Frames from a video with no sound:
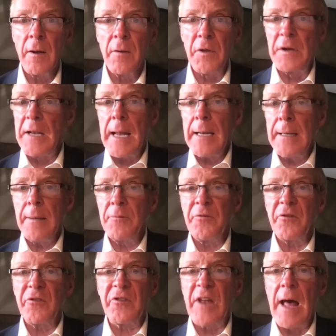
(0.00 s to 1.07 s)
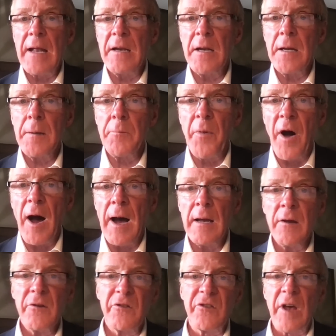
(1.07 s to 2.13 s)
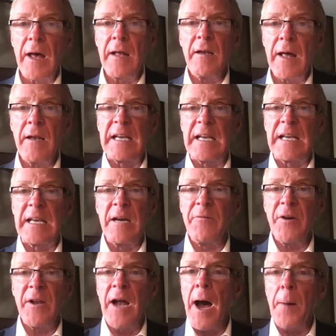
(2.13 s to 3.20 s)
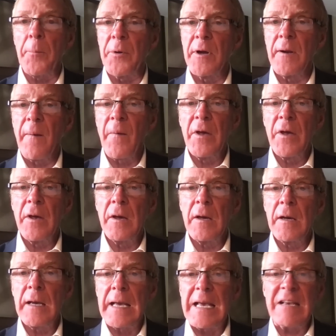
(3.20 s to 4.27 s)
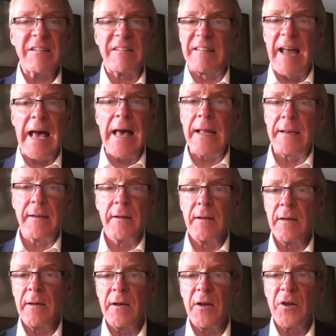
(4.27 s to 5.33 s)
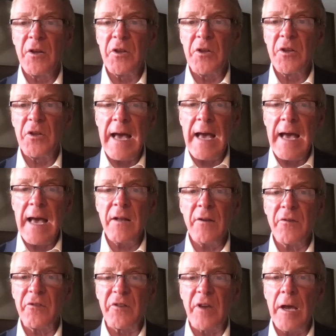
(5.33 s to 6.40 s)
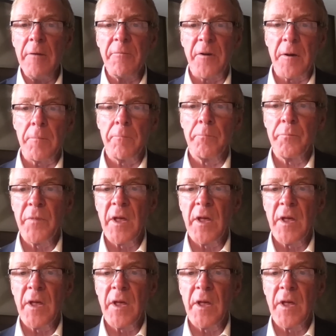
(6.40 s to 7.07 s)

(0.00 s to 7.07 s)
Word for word: The natives standing by said, Give it up. He's dead. You can't save him.